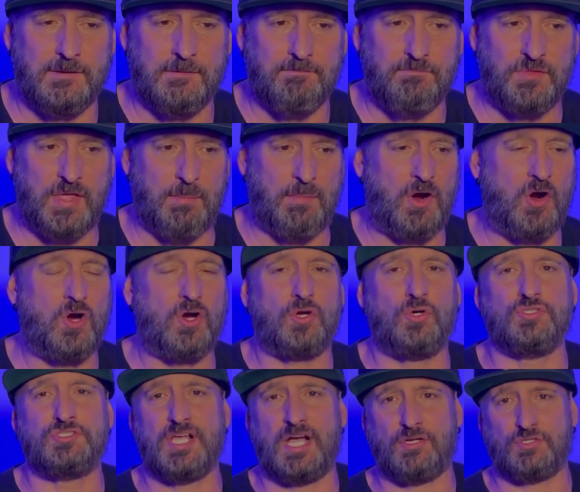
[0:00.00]
that my heart
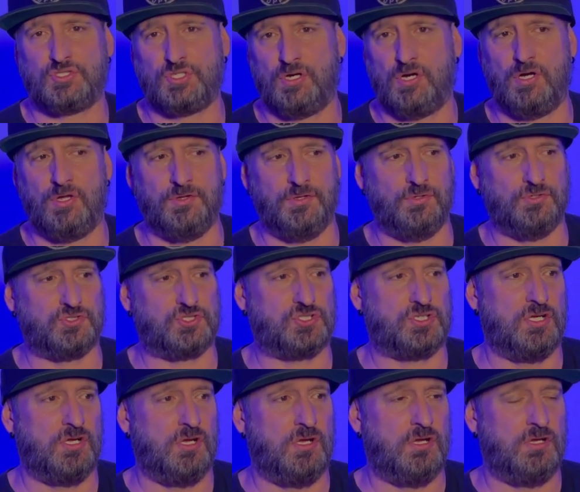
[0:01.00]
goes out to all those
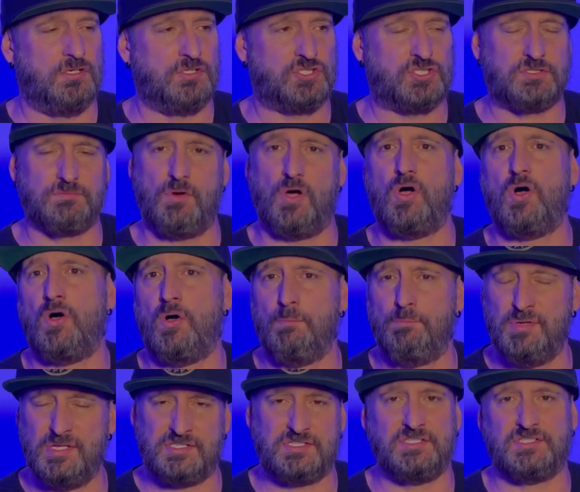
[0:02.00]
small
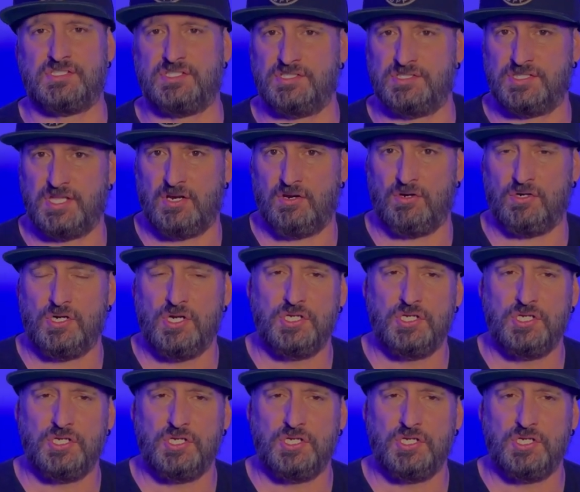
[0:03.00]
businesses that are